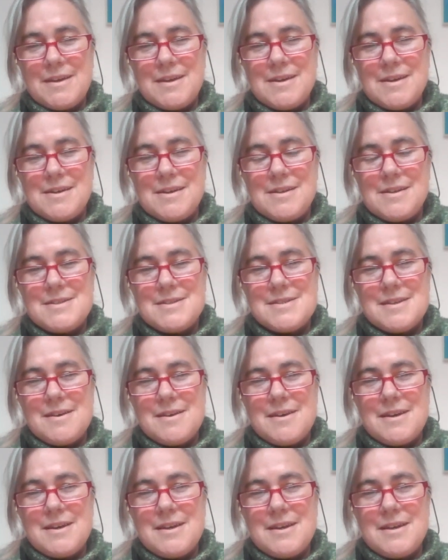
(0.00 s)
and
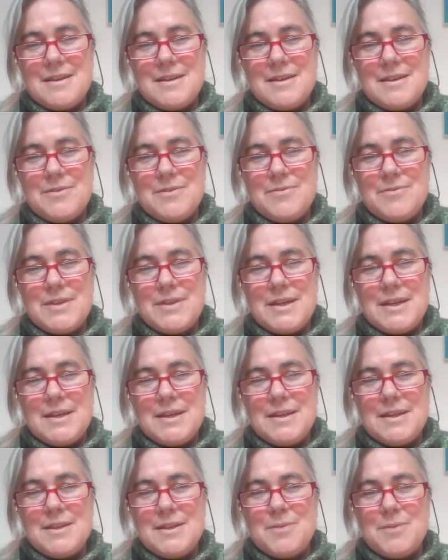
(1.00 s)
I live
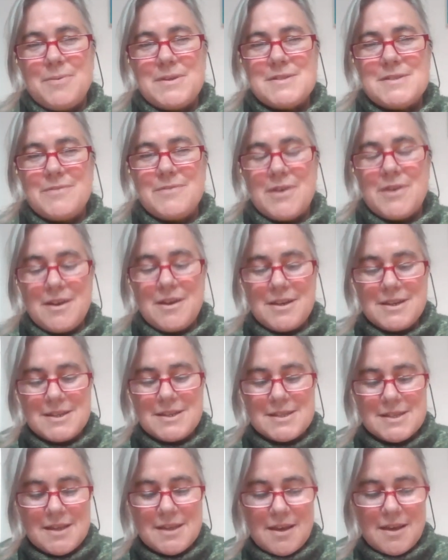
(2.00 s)
in the west of
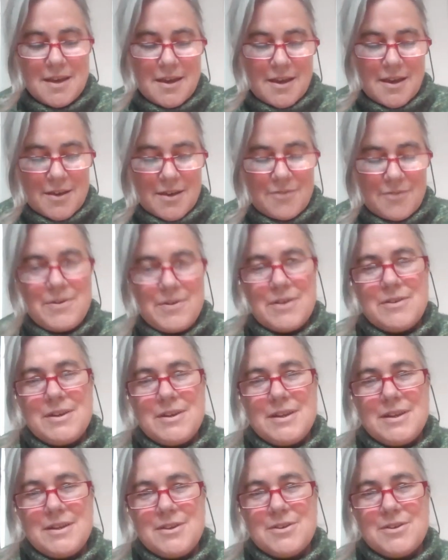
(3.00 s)
Ireland, very
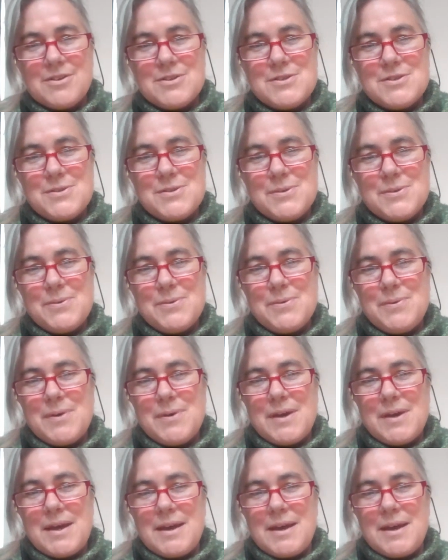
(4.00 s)
near to